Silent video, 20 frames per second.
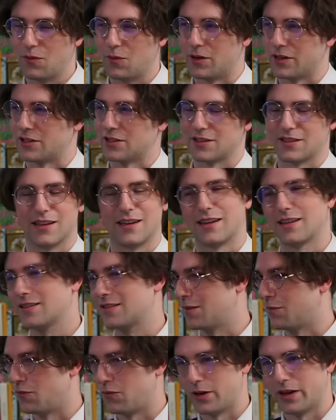which is like
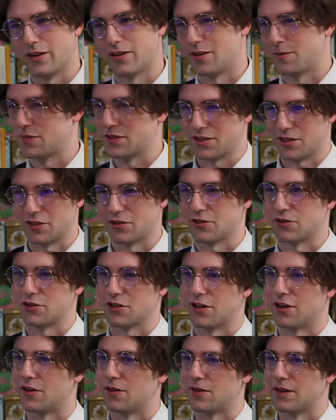some weird obscure
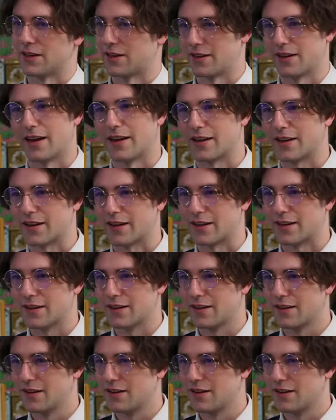show in Connecticut. Shout